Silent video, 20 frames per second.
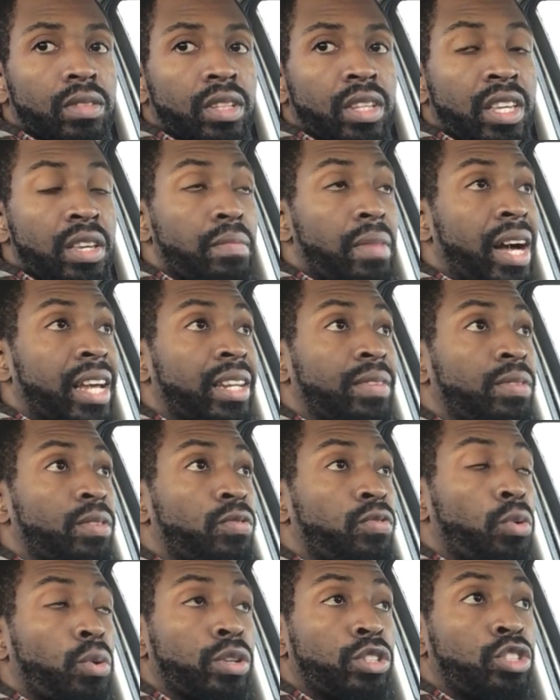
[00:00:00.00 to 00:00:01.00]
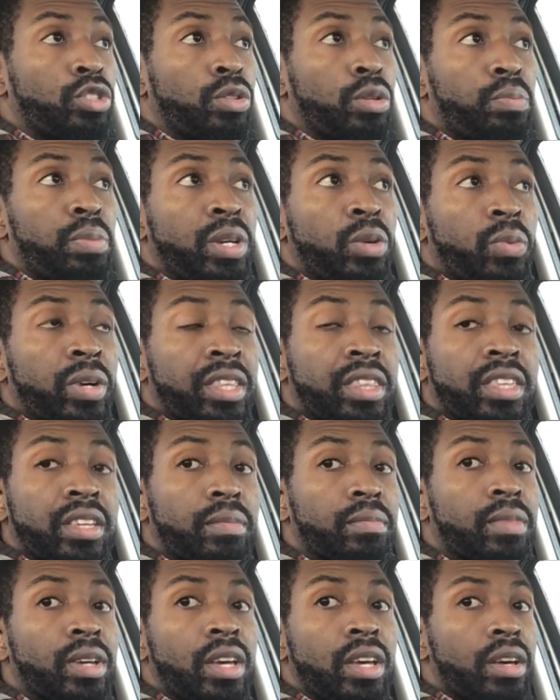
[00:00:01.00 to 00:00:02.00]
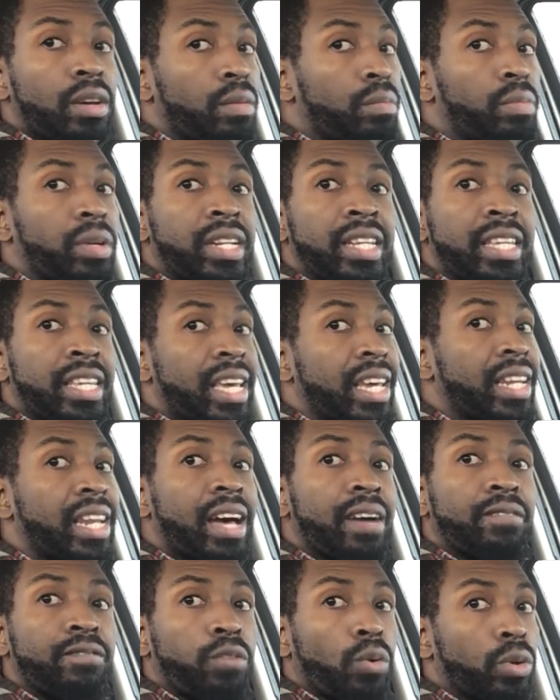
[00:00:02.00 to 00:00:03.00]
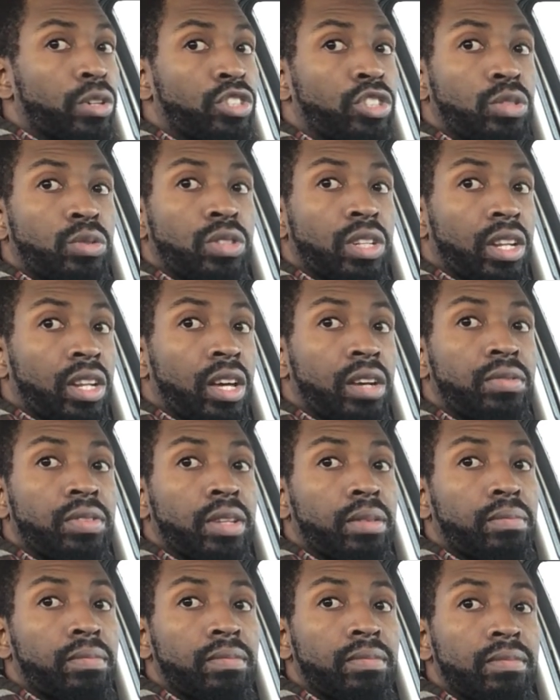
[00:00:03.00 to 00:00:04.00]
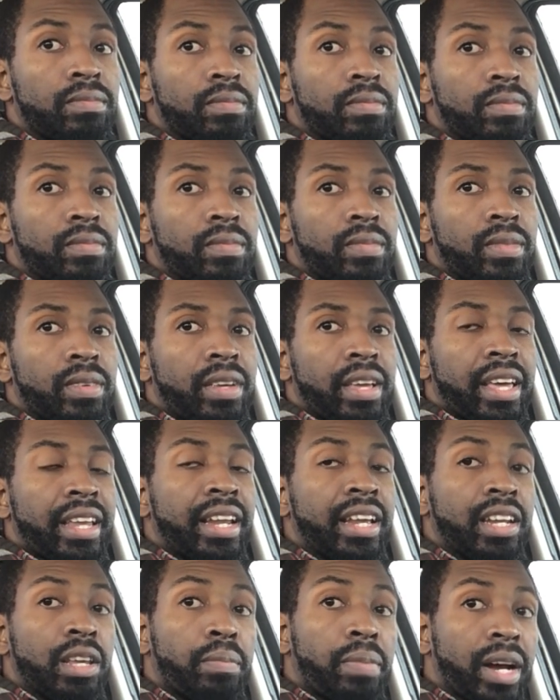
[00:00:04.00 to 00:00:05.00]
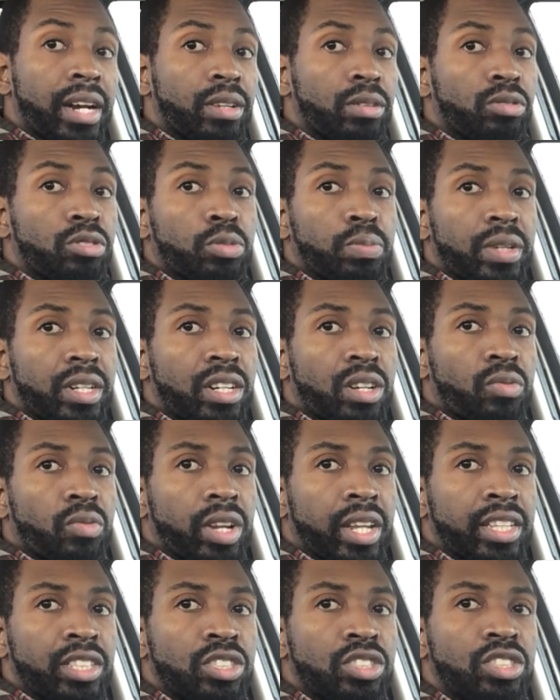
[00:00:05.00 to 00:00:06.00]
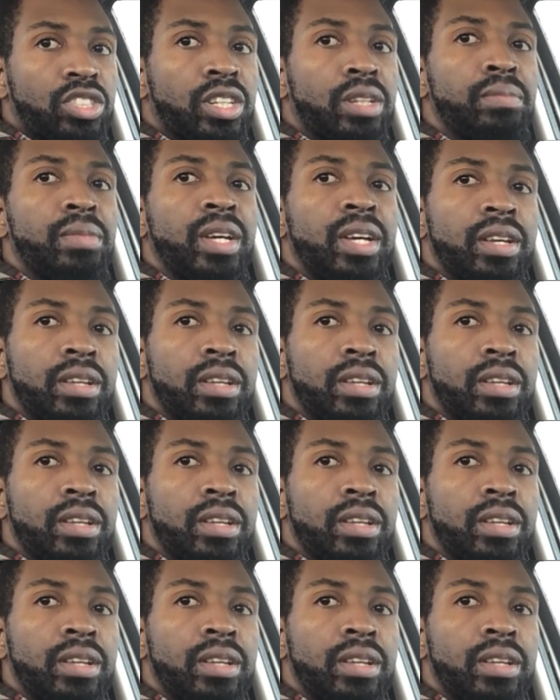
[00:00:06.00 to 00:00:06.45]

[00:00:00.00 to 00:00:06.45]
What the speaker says: He might even force you to be with him, but he cannot force you to love him. And anybody who's been in a relationship